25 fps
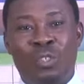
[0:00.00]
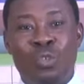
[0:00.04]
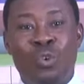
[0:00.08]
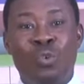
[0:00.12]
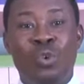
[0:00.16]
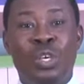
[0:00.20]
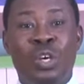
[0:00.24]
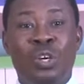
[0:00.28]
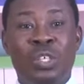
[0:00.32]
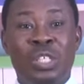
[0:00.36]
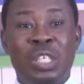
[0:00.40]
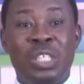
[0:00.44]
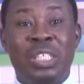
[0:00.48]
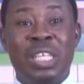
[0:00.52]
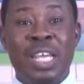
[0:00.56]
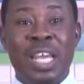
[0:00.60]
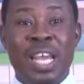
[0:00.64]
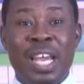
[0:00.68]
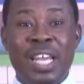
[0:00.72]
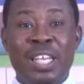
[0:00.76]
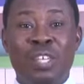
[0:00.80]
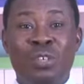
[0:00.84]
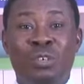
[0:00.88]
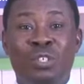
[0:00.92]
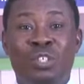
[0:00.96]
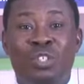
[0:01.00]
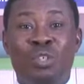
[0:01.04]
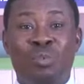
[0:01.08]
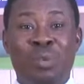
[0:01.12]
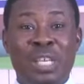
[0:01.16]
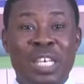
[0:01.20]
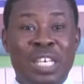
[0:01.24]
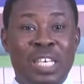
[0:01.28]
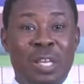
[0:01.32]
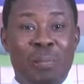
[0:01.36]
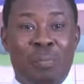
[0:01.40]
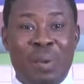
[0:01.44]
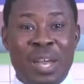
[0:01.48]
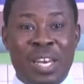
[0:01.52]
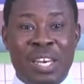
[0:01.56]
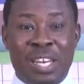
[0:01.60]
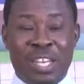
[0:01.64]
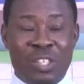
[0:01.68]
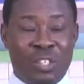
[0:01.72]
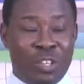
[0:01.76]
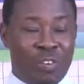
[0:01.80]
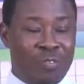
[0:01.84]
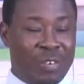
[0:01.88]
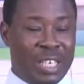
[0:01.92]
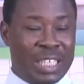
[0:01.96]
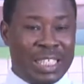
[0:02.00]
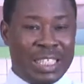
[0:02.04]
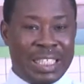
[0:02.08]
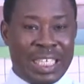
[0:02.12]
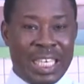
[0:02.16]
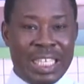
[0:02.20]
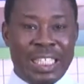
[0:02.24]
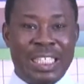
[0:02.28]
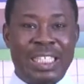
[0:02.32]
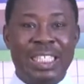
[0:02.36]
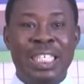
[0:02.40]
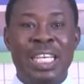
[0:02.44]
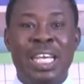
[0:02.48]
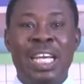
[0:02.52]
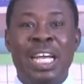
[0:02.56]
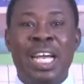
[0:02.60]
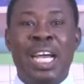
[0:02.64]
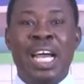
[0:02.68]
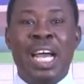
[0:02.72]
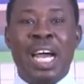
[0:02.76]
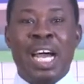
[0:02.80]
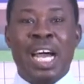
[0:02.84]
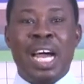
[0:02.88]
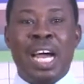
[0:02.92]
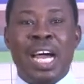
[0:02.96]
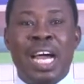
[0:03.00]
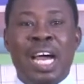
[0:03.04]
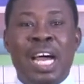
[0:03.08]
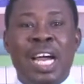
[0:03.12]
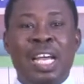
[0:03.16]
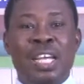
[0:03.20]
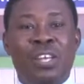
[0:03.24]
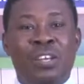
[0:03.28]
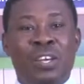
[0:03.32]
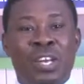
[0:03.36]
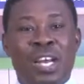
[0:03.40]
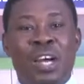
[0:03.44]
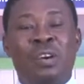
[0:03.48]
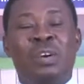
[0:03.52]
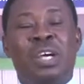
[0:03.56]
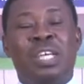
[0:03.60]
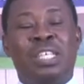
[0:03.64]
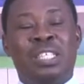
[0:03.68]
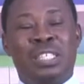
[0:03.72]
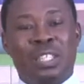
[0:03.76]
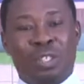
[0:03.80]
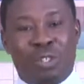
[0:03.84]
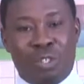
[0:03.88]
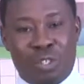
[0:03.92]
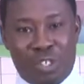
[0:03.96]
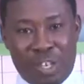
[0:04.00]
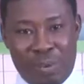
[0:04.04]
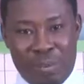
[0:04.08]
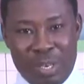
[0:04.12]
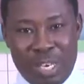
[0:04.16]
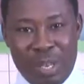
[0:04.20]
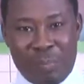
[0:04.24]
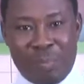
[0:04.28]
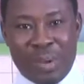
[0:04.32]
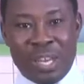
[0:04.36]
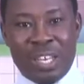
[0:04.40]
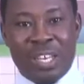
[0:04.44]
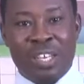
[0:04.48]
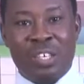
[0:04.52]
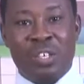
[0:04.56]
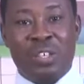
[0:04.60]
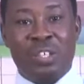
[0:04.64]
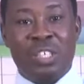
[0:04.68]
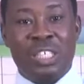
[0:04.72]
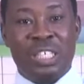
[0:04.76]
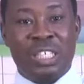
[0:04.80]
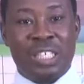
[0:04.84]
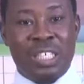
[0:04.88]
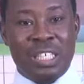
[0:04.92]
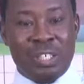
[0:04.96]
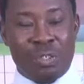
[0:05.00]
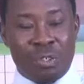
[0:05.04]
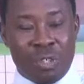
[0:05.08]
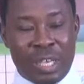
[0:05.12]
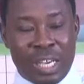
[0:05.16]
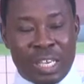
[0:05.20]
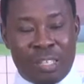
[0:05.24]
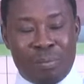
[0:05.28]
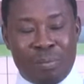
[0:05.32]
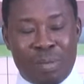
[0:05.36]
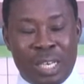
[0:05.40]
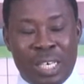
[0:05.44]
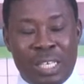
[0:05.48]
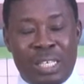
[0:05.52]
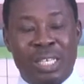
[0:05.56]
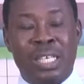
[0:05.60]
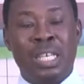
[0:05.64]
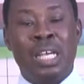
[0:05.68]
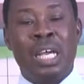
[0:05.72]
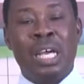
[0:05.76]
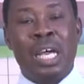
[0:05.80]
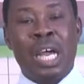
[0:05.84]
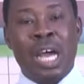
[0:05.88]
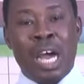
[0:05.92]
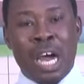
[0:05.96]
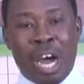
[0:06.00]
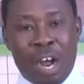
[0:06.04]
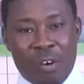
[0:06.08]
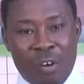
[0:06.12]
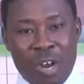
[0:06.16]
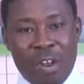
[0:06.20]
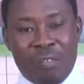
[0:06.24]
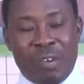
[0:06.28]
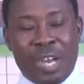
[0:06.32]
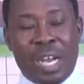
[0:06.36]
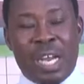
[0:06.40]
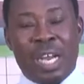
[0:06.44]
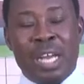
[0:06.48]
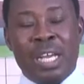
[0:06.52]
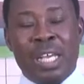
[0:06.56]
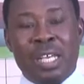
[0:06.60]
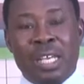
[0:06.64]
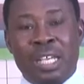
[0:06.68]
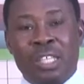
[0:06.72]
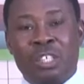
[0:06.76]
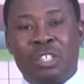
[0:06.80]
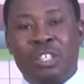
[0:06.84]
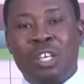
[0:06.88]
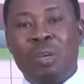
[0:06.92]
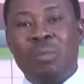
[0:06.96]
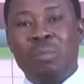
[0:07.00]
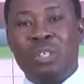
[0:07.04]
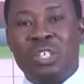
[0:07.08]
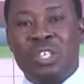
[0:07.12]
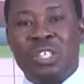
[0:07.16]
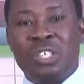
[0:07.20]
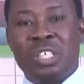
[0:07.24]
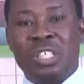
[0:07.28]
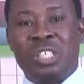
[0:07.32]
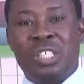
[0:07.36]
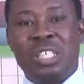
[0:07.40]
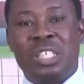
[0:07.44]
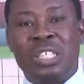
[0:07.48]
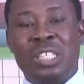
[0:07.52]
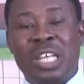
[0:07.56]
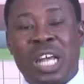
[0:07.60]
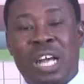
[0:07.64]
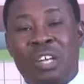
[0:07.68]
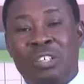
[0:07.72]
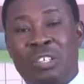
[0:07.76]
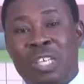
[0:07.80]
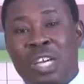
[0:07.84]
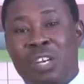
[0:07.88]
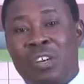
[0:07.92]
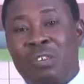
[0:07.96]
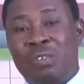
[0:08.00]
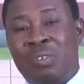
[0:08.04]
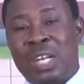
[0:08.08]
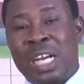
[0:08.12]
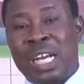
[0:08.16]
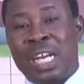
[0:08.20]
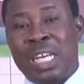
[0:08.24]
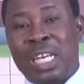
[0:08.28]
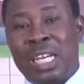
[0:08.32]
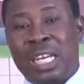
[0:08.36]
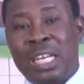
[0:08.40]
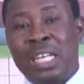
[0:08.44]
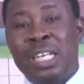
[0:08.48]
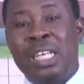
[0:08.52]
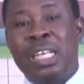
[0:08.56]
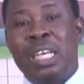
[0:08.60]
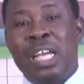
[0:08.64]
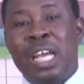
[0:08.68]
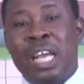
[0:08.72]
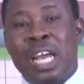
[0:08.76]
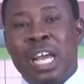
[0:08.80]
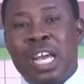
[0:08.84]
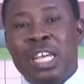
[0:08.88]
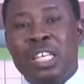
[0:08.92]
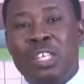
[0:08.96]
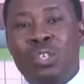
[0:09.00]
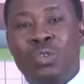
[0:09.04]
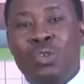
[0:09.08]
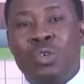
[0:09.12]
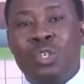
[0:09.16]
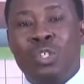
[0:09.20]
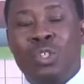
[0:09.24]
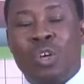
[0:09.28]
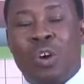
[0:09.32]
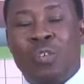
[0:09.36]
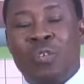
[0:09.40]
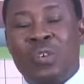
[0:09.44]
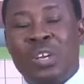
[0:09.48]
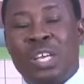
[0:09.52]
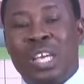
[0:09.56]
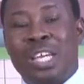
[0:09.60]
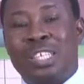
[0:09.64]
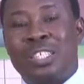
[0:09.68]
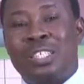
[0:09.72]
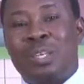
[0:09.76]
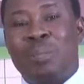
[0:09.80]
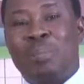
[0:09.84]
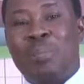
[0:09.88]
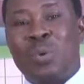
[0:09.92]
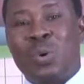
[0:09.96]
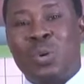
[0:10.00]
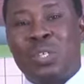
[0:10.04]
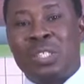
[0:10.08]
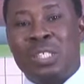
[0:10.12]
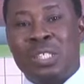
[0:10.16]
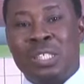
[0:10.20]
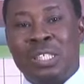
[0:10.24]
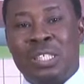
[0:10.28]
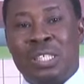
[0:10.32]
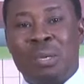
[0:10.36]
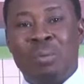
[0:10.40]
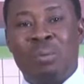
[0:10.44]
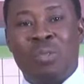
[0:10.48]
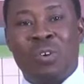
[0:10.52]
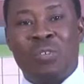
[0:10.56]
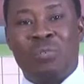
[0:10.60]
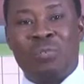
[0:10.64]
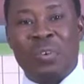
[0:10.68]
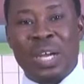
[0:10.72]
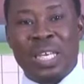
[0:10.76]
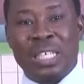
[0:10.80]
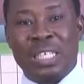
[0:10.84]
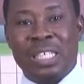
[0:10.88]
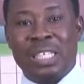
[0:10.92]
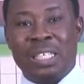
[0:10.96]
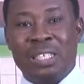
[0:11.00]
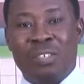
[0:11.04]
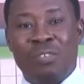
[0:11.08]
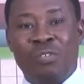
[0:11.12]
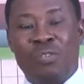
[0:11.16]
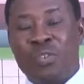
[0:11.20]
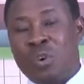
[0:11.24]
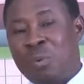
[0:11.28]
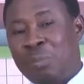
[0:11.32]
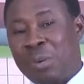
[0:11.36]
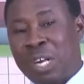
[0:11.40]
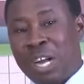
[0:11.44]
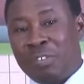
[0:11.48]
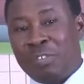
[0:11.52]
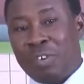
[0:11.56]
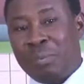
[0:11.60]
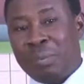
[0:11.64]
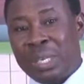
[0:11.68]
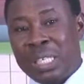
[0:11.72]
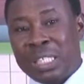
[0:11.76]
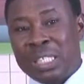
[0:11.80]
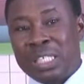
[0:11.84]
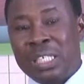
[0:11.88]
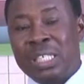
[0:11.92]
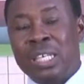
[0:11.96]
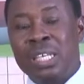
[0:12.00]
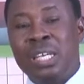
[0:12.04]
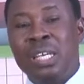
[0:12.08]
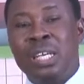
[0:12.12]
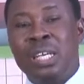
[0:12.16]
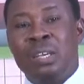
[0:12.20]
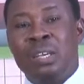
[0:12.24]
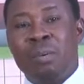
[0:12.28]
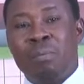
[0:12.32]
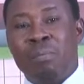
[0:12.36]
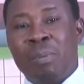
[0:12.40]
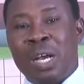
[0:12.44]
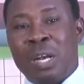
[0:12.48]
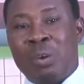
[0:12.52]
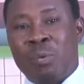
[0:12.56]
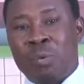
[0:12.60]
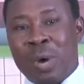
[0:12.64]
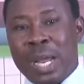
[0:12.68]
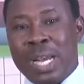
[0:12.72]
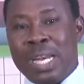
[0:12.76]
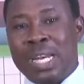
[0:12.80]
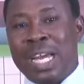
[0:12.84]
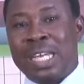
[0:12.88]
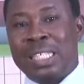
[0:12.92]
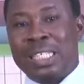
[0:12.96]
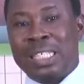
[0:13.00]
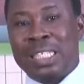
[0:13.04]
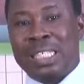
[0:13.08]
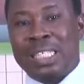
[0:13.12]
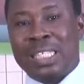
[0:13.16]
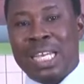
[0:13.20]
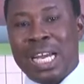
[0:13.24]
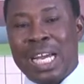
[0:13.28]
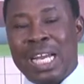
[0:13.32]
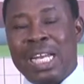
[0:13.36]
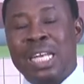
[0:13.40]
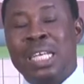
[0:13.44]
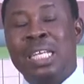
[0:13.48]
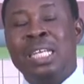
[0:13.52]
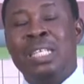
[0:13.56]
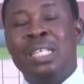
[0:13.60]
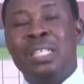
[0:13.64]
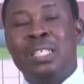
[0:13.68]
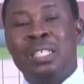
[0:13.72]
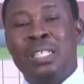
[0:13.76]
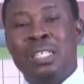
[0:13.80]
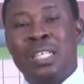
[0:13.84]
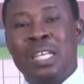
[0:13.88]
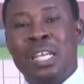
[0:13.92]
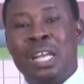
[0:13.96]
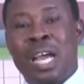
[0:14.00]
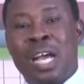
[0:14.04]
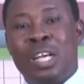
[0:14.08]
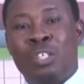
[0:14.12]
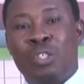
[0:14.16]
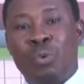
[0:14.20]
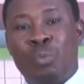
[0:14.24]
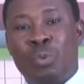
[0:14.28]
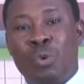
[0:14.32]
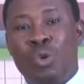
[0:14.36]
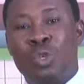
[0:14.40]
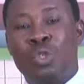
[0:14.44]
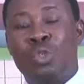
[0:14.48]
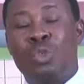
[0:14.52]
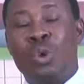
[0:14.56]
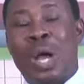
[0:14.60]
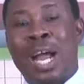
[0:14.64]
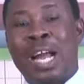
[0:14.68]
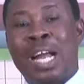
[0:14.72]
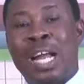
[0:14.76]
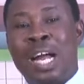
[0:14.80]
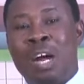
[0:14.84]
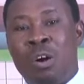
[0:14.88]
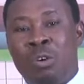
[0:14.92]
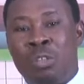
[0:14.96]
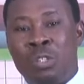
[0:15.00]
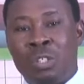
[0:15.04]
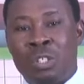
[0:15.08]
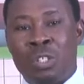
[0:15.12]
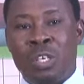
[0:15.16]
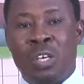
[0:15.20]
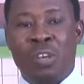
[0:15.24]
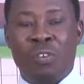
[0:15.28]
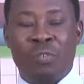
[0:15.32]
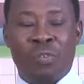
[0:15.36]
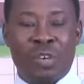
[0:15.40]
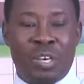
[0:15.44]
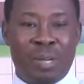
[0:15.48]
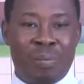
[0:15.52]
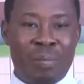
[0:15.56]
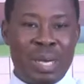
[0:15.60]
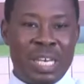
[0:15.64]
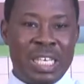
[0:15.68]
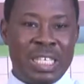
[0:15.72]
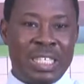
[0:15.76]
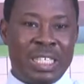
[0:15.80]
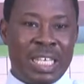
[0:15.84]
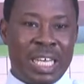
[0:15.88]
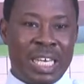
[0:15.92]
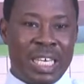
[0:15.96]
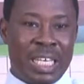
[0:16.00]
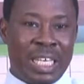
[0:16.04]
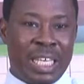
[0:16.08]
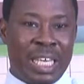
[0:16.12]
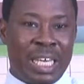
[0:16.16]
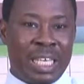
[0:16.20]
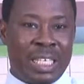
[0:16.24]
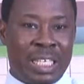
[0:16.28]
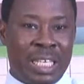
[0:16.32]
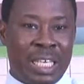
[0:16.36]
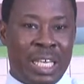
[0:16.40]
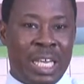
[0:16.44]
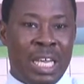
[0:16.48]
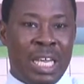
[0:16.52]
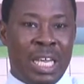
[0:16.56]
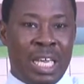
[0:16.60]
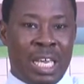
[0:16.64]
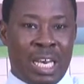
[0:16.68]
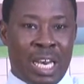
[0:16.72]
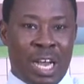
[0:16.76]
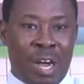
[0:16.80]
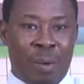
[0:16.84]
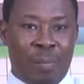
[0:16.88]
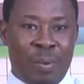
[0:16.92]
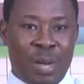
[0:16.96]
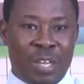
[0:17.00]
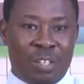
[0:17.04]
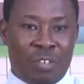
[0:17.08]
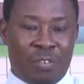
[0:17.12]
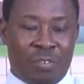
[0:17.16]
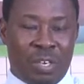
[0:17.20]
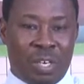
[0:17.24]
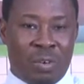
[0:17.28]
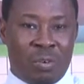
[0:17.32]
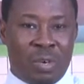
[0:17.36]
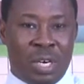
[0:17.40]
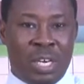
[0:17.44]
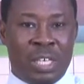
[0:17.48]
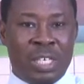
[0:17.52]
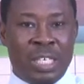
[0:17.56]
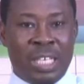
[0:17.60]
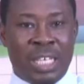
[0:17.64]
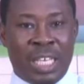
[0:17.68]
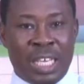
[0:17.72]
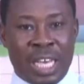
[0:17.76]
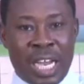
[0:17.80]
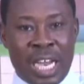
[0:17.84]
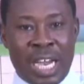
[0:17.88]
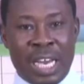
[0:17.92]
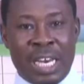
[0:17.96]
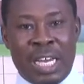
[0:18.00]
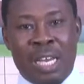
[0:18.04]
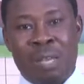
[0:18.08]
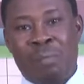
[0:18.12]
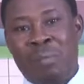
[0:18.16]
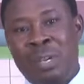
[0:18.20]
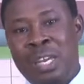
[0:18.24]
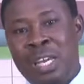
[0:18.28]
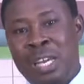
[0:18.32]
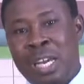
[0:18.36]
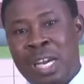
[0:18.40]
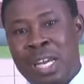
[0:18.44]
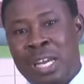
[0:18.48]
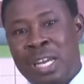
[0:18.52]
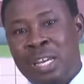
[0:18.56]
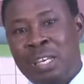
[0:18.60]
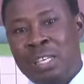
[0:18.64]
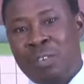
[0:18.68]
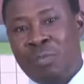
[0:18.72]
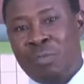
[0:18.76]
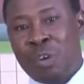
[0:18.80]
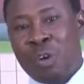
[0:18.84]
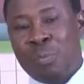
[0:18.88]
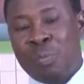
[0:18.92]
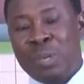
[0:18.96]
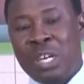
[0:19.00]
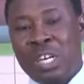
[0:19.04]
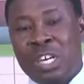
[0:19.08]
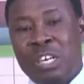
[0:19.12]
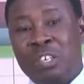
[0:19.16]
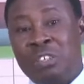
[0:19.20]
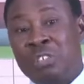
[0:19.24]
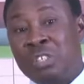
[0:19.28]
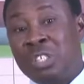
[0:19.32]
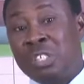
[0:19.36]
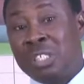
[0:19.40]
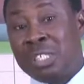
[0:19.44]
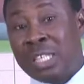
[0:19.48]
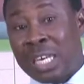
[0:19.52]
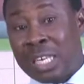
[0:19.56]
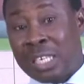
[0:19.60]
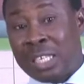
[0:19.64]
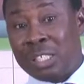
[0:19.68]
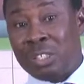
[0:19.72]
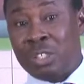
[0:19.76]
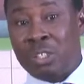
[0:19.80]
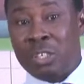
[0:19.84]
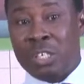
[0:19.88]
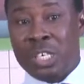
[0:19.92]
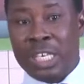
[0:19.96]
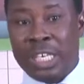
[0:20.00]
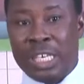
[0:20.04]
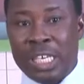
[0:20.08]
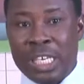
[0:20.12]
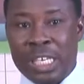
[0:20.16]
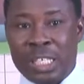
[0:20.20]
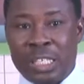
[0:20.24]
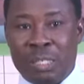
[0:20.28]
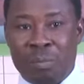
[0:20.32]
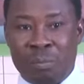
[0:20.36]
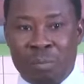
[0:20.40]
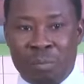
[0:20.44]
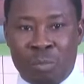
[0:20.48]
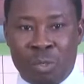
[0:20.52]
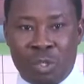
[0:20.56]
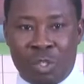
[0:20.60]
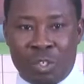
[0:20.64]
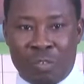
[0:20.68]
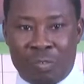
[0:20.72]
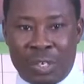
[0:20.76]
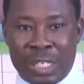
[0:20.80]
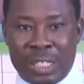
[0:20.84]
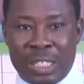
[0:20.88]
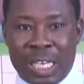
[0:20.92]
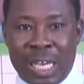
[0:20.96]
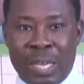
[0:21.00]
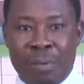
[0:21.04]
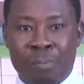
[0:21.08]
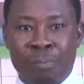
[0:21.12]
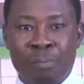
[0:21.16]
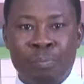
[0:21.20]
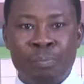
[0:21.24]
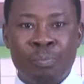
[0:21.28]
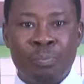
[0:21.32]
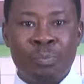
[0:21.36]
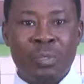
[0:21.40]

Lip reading: So we also say NGOs should be independent of the state. In other words, they should not be dependent on the state to get money. However, in some jurisdictions outside of Ghana, NGOs often get support in terms of funding from government. But when that is done, they are supposed to account for the monies that they get. In our part of the world, in Ghana and many other developing countries, that is not the case most of the time.